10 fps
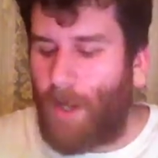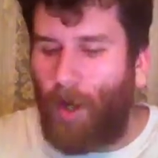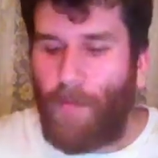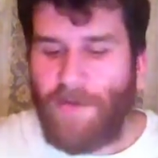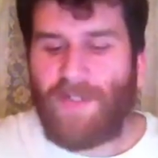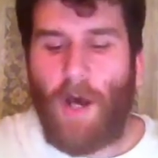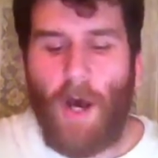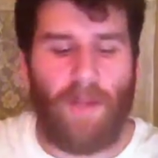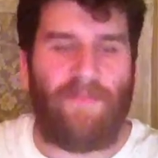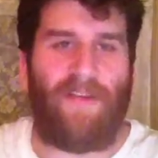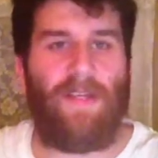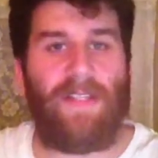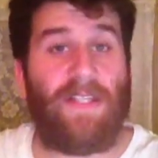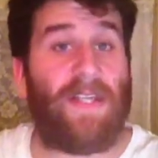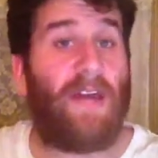Almost all of it is
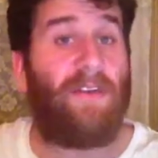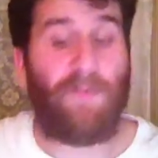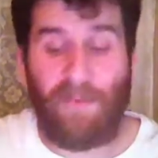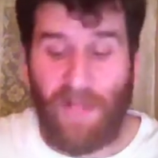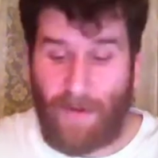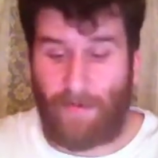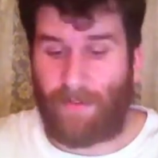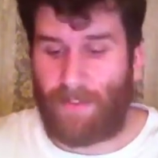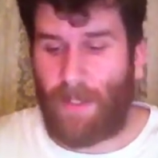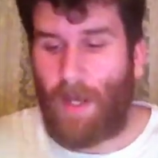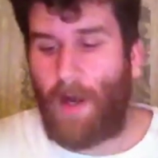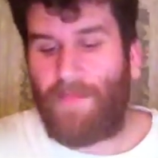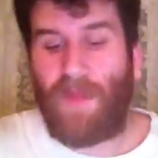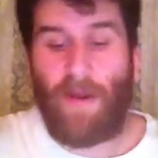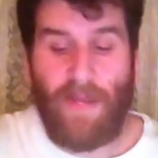designed for players.
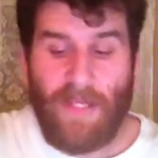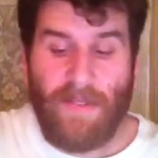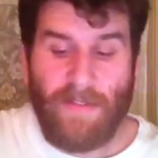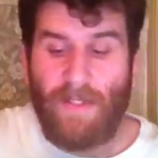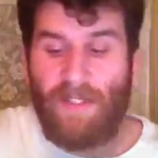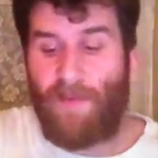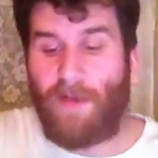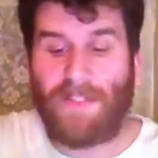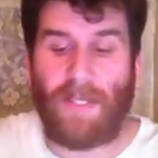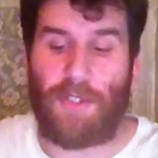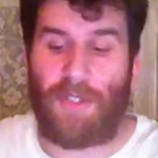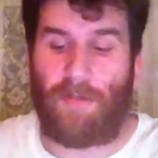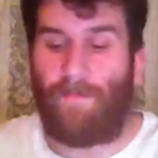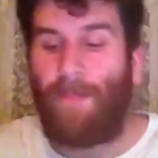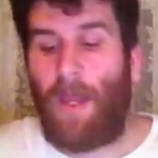There is a small
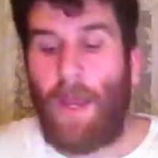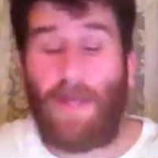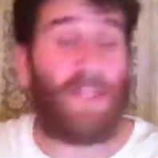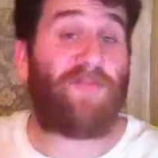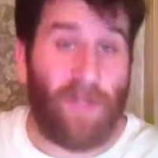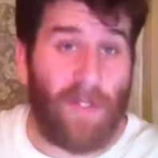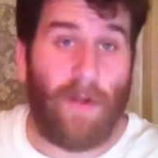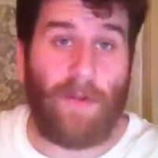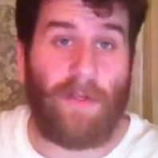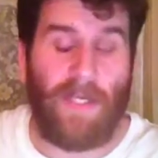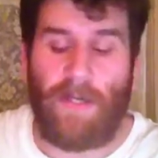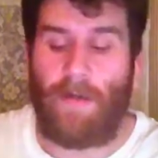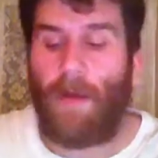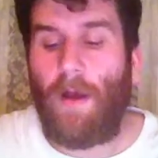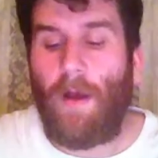section, and that's really all you need,
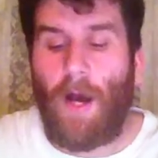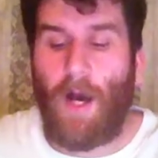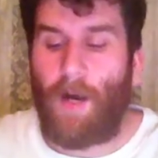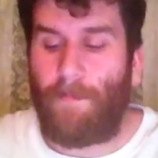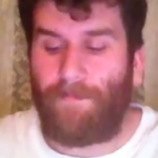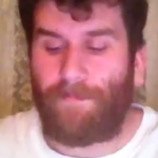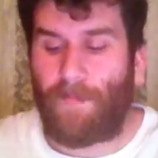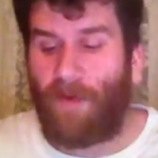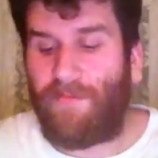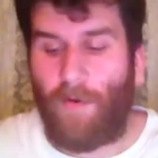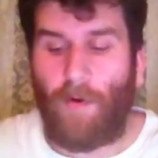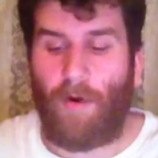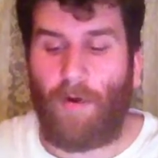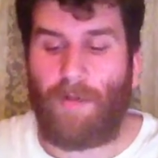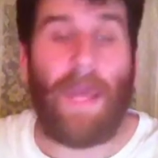
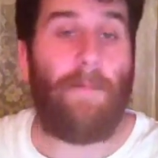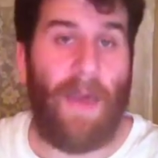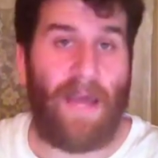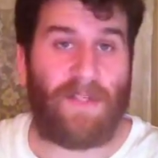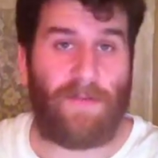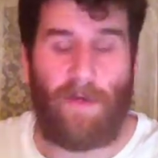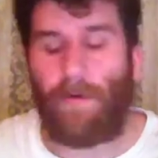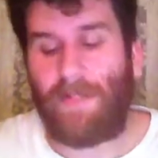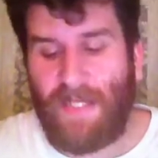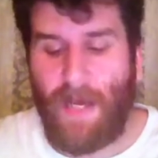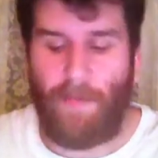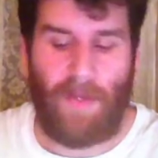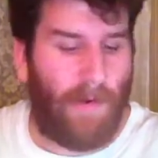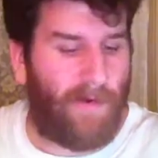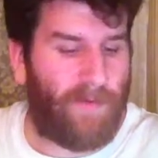for game mastering or
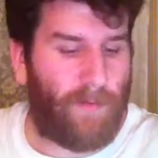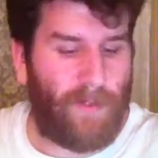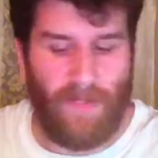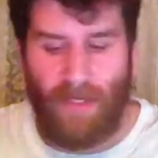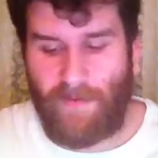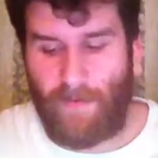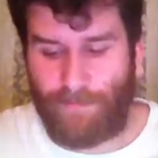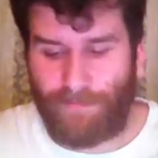DMing, however you want to think of it.